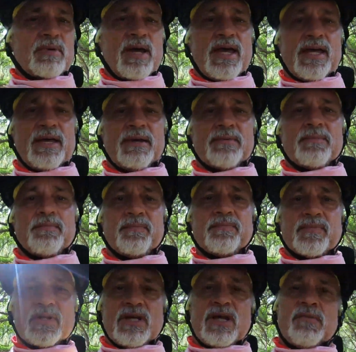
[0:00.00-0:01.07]
bay.
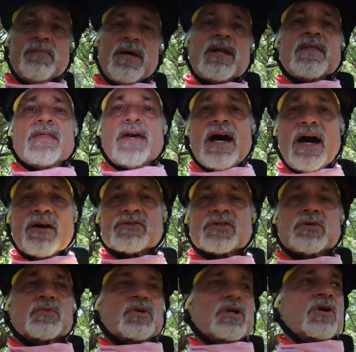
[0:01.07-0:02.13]
Many of the
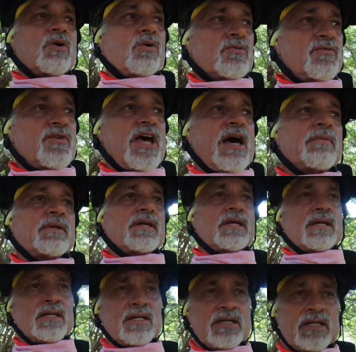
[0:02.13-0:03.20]
houses were old family